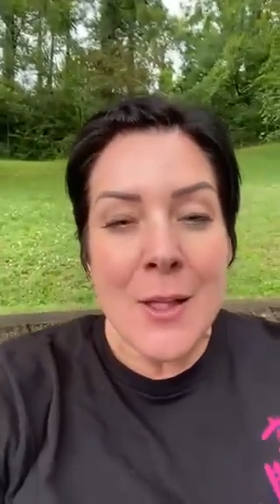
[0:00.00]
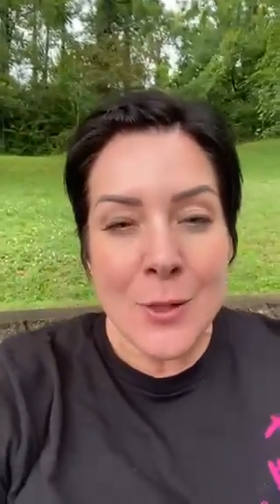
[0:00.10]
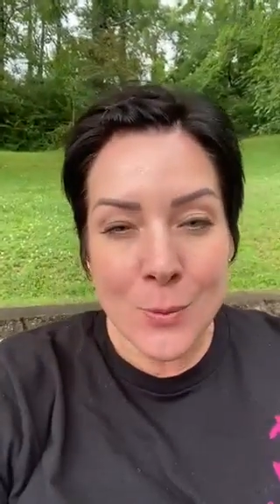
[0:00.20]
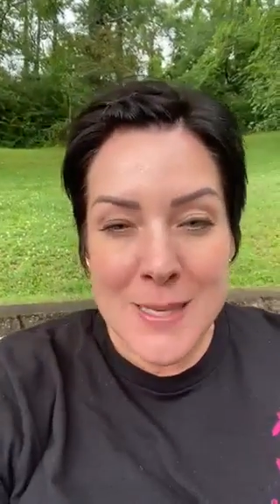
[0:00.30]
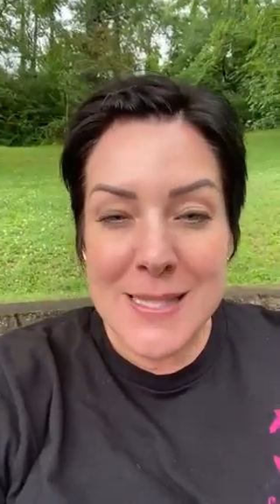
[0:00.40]

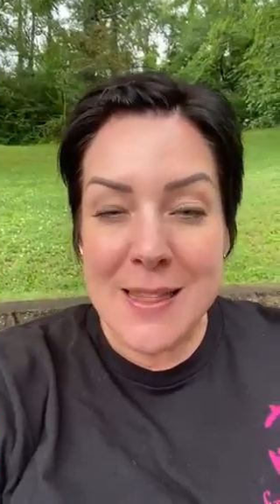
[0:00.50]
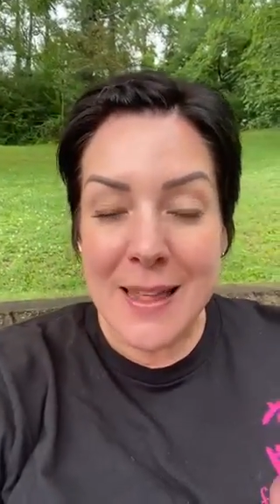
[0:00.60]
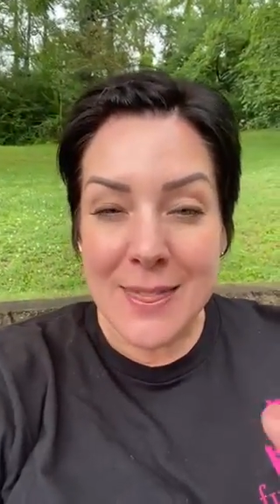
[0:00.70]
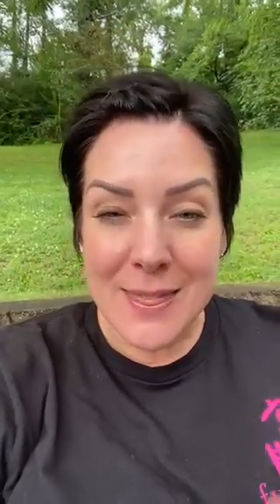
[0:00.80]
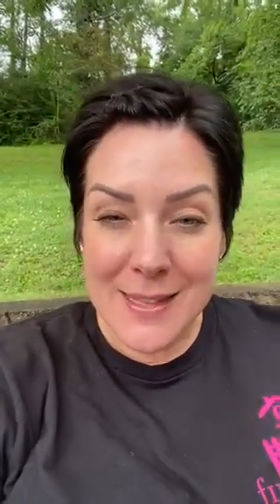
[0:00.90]
The reason
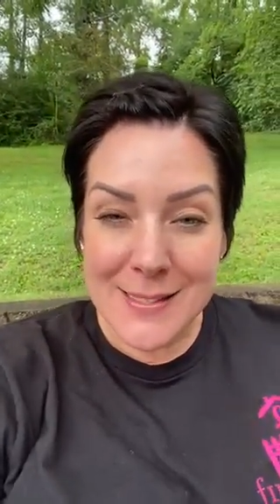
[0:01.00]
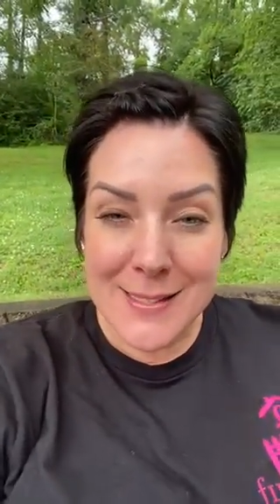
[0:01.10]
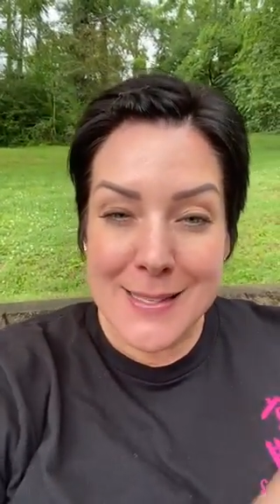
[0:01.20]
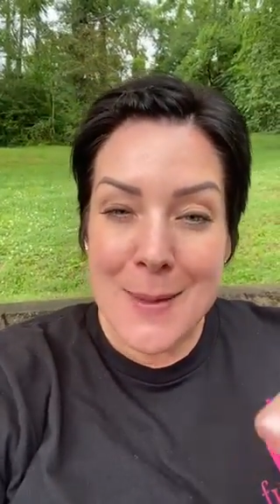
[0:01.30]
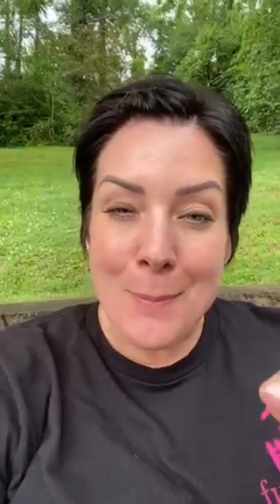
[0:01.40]
that this
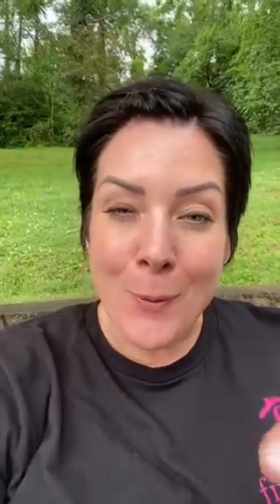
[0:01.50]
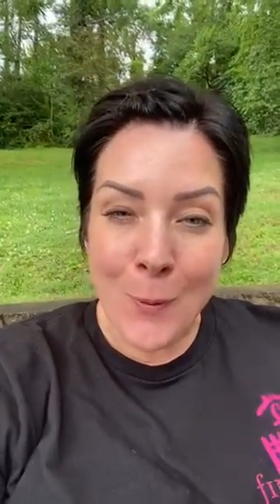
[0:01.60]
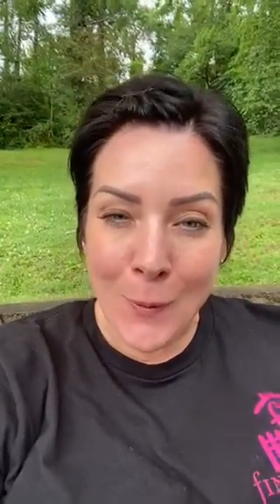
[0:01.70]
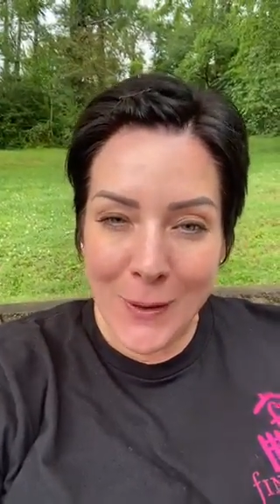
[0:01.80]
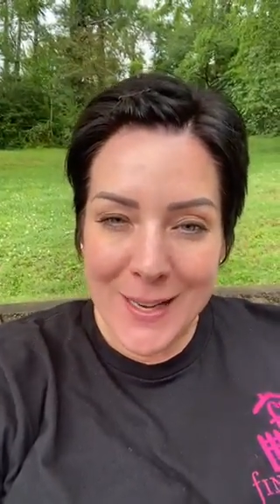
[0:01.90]
is
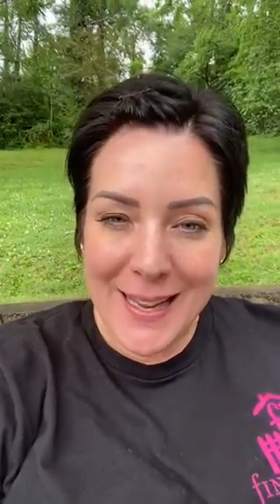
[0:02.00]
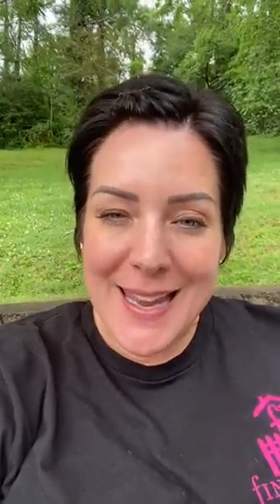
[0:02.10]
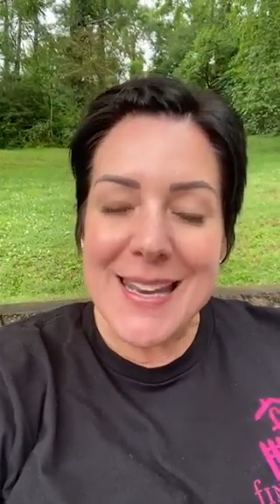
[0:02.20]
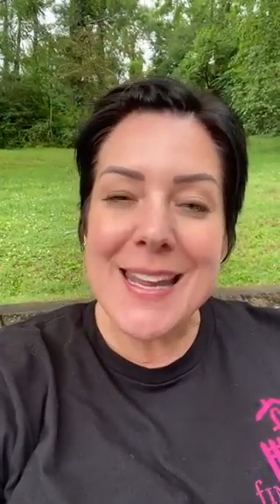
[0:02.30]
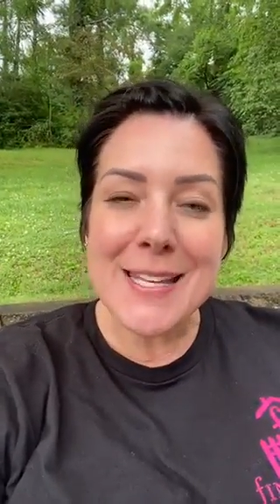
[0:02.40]

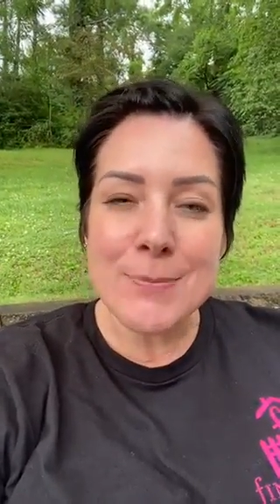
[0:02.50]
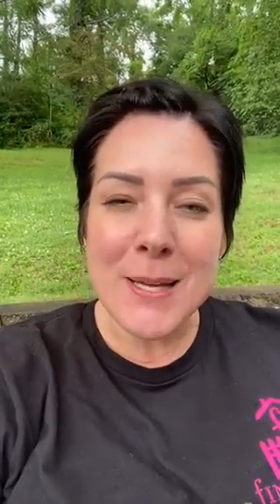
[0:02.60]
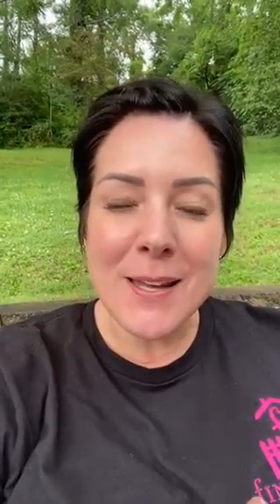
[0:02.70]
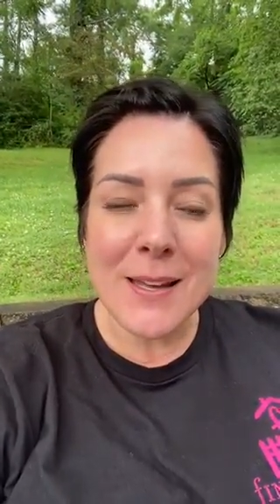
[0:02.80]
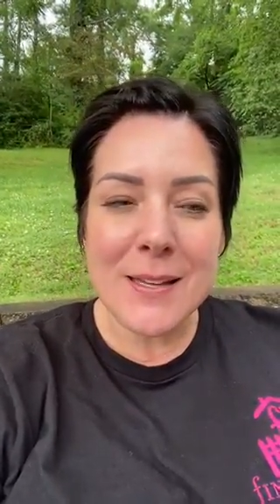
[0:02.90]
important is
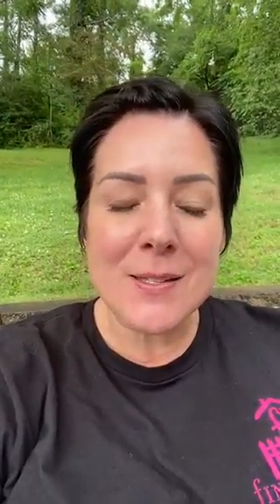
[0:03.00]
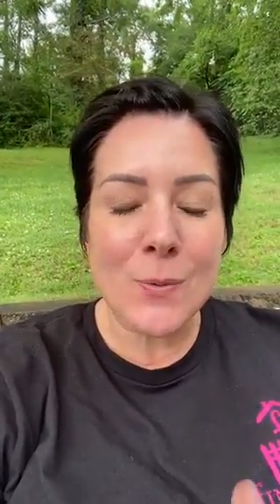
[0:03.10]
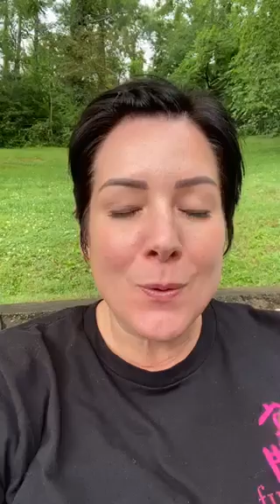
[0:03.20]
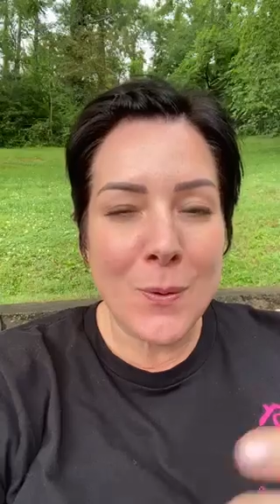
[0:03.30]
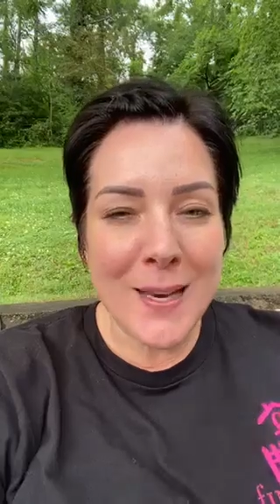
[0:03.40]
because
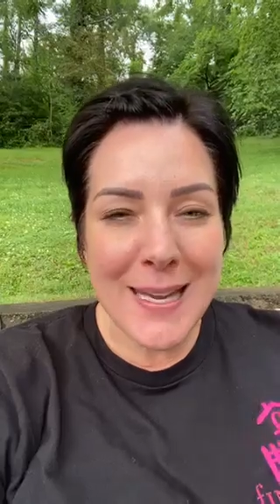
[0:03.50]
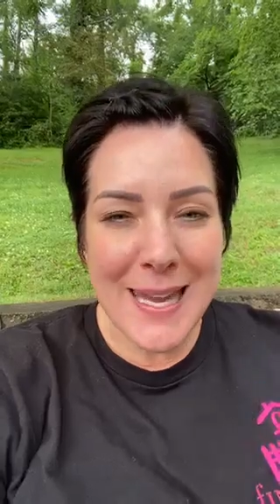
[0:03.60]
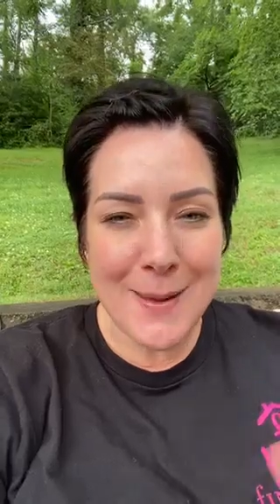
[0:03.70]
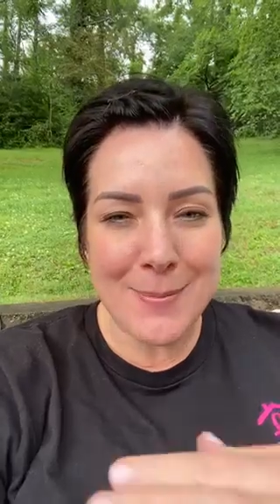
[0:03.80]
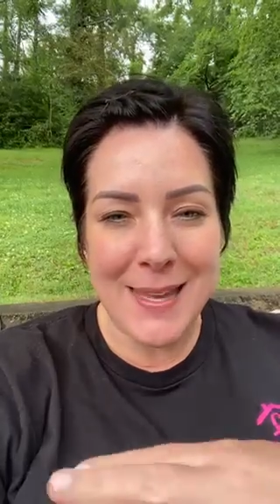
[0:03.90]
we want to
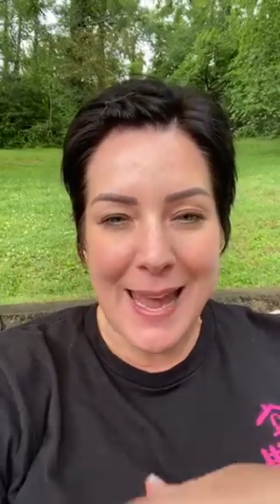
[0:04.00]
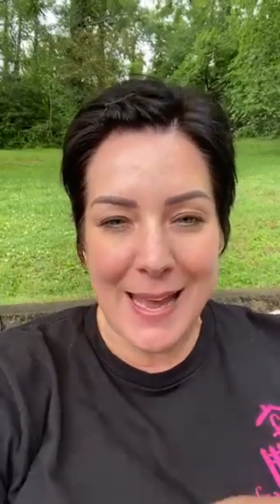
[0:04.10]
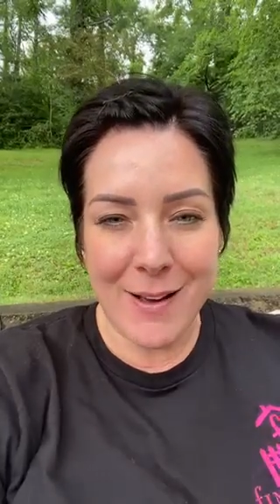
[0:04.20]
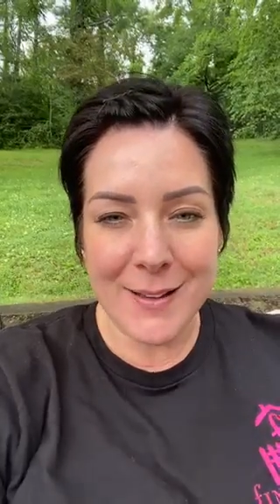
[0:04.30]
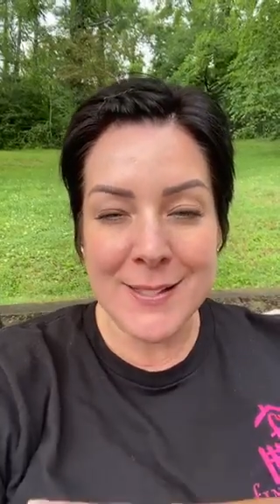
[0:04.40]
keep the
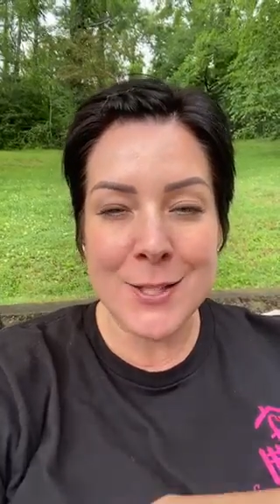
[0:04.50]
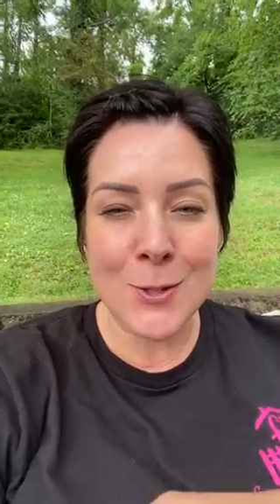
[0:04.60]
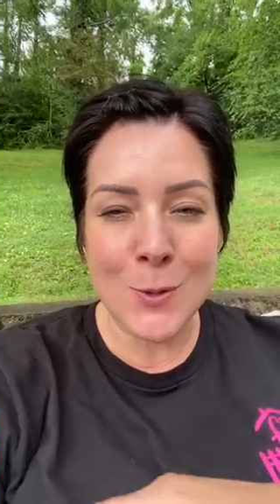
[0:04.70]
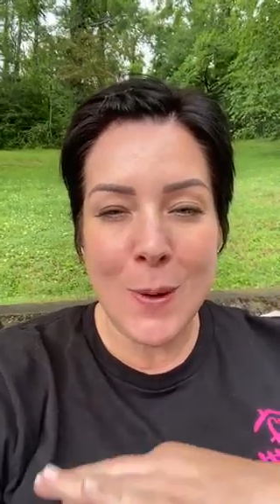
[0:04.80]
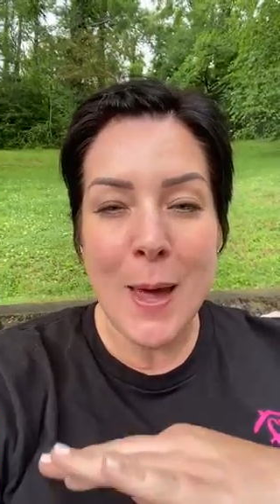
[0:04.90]
chaos
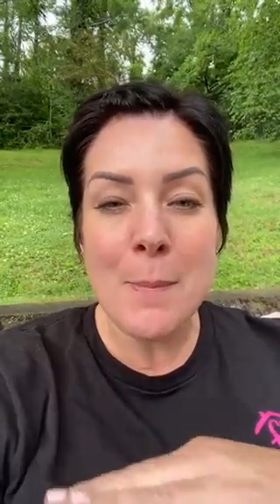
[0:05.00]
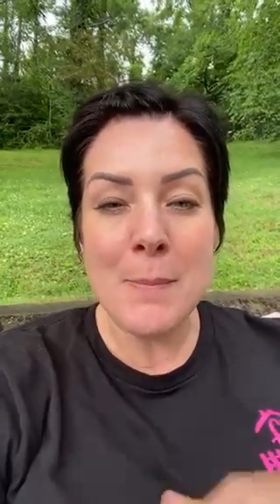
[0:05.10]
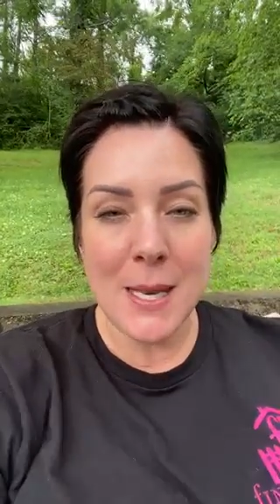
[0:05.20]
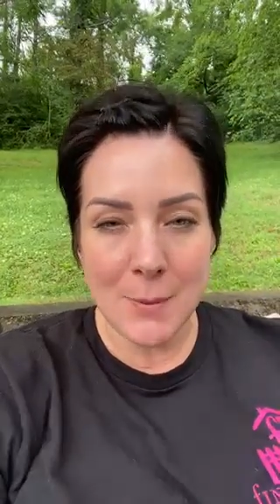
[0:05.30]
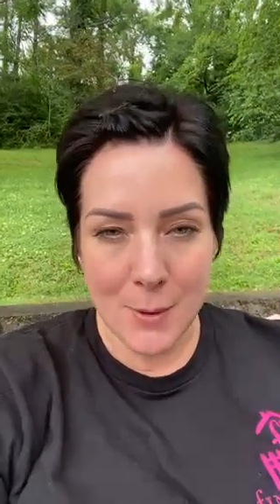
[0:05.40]
to a
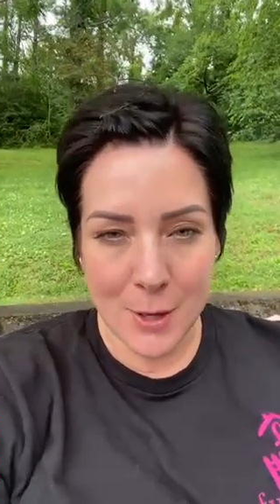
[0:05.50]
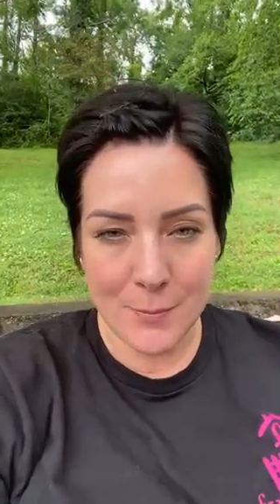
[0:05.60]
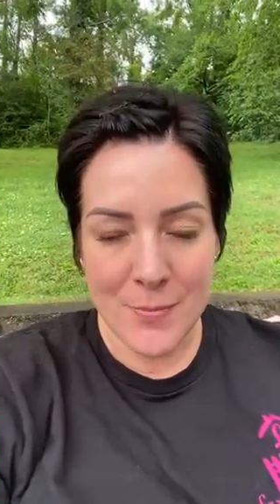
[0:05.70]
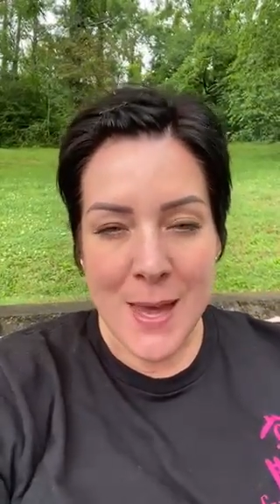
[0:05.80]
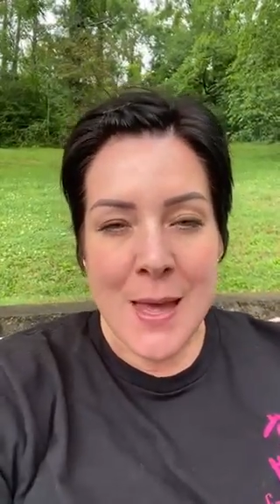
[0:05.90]
minimum.